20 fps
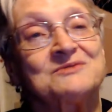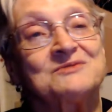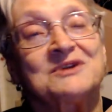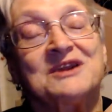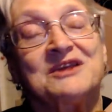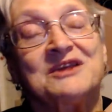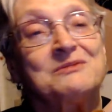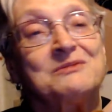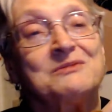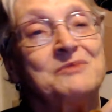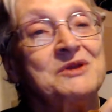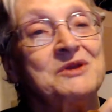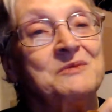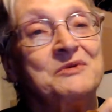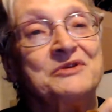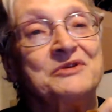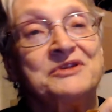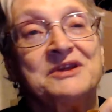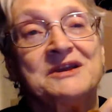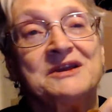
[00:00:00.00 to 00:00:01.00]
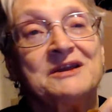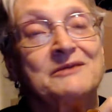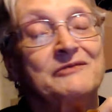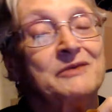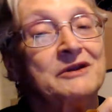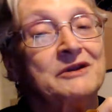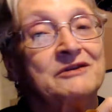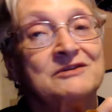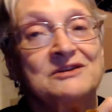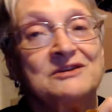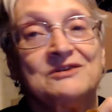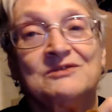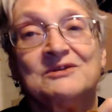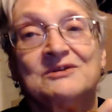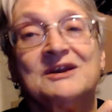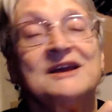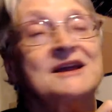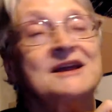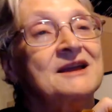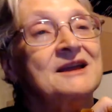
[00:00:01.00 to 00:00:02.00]
what other people think of
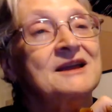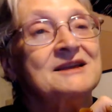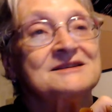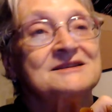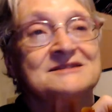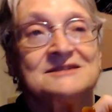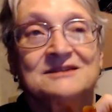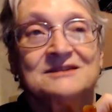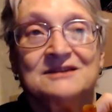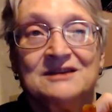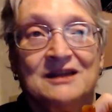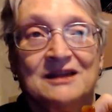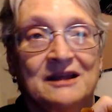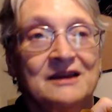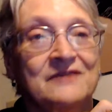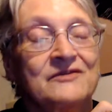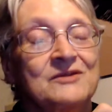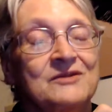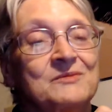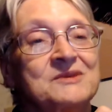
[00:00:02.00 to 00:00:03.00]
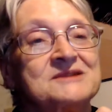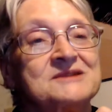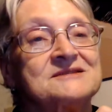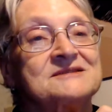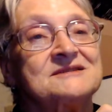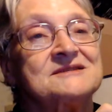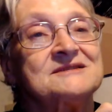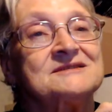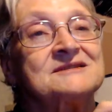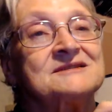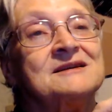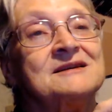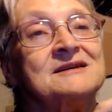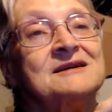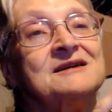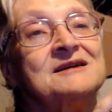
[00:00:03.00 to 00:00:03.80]
you is none of your business.